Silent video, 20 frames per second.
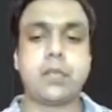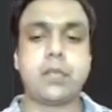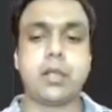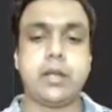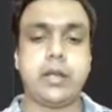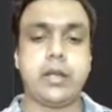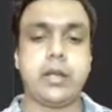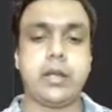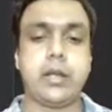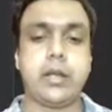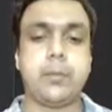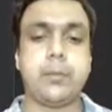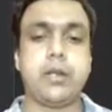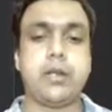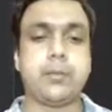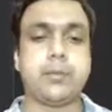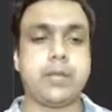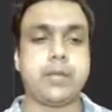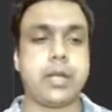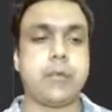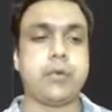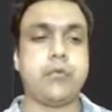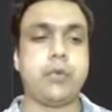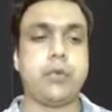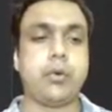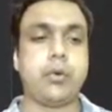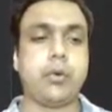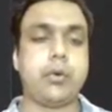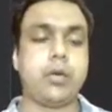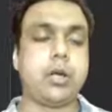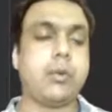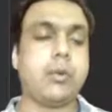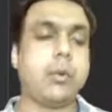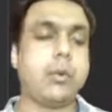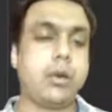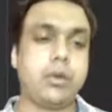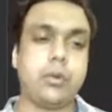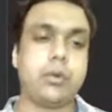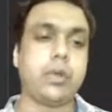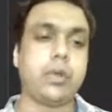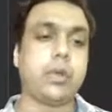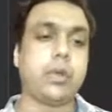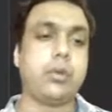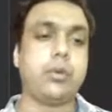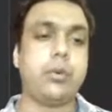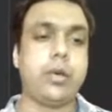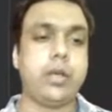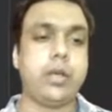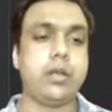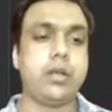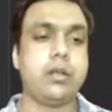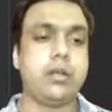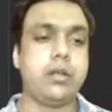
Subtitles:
At any point of time, if you want to come out, you can quit.